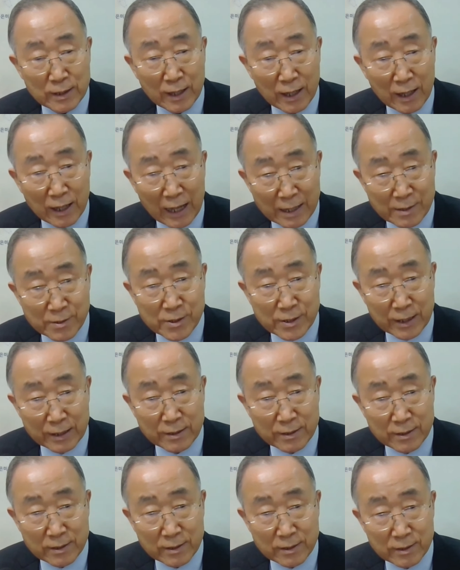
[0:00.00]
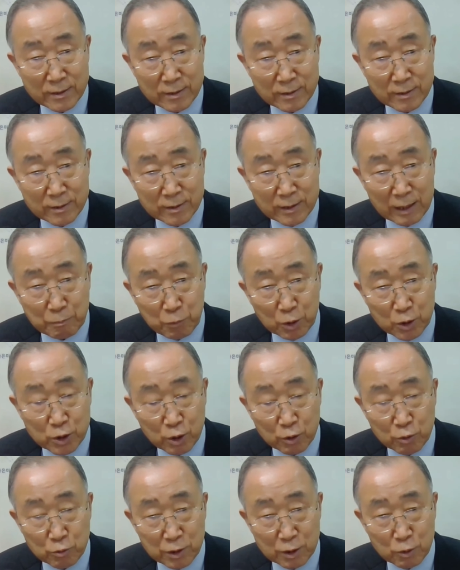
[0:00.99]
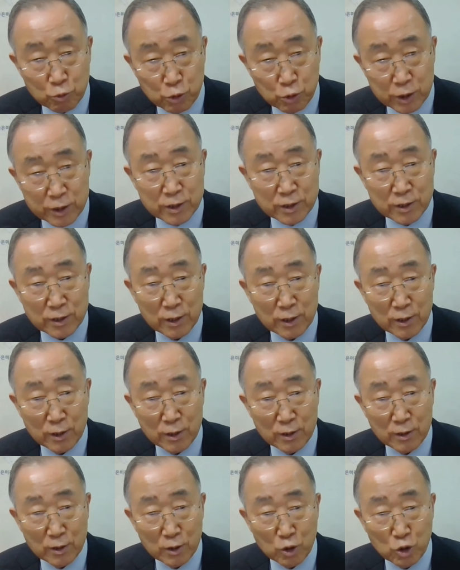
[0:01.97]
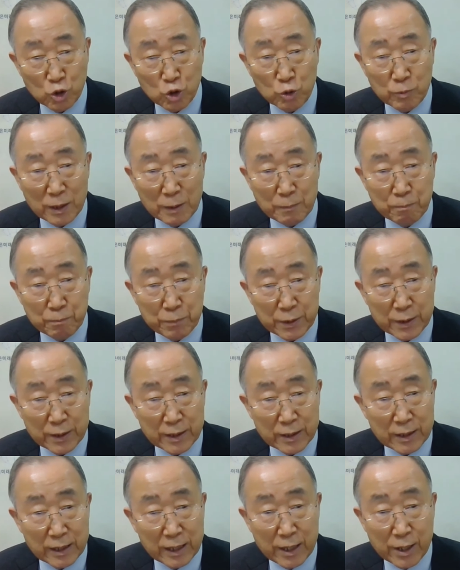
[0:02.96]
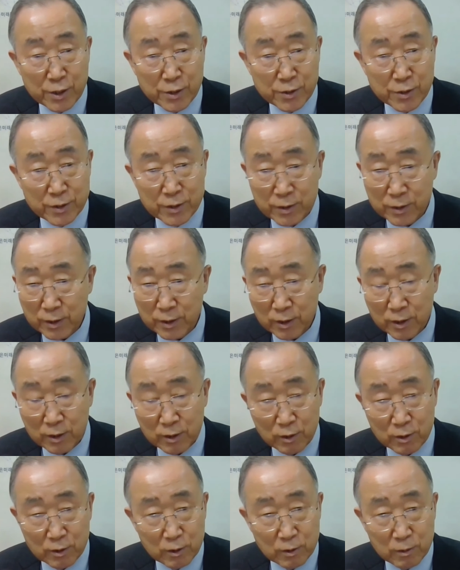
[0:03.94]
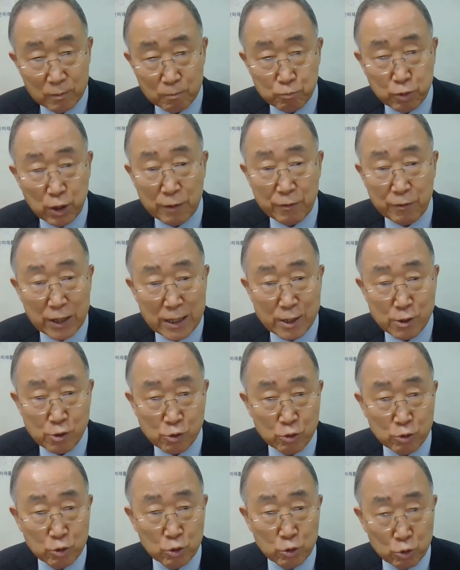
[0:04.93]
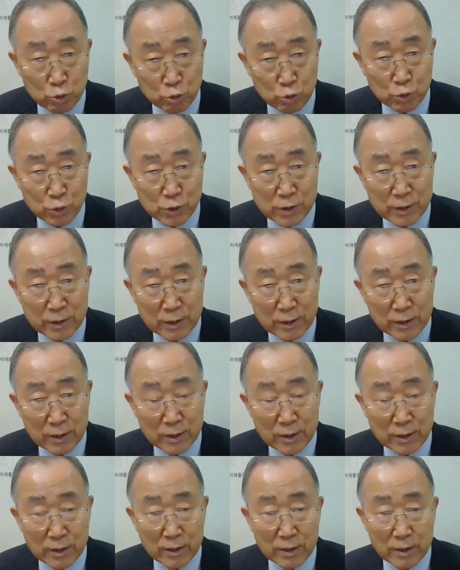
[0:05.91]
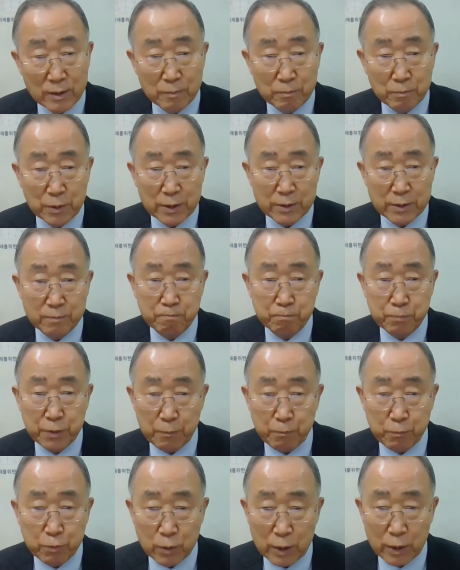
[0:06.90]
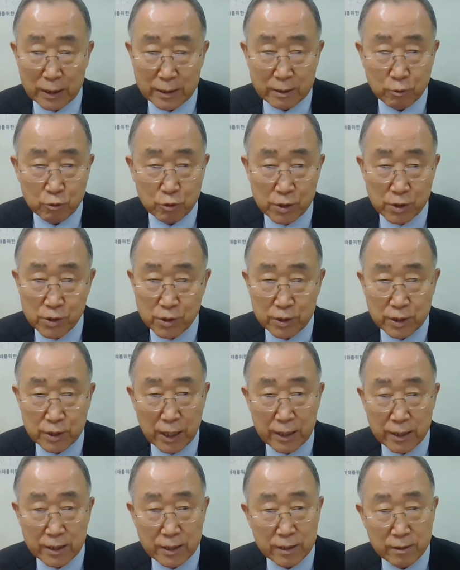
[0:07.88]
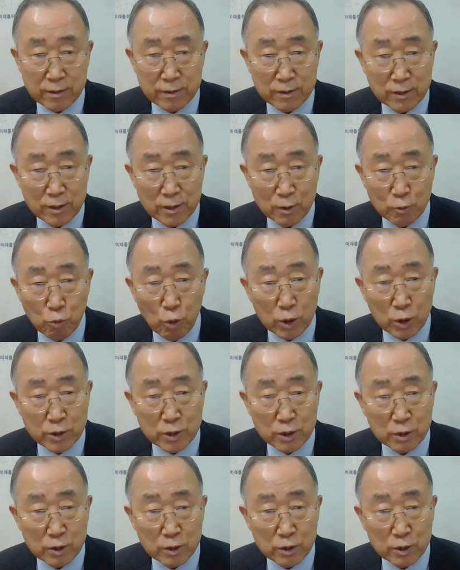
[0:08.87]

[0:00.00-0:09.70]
asset and material which human being is privilege to use. But people are just taking water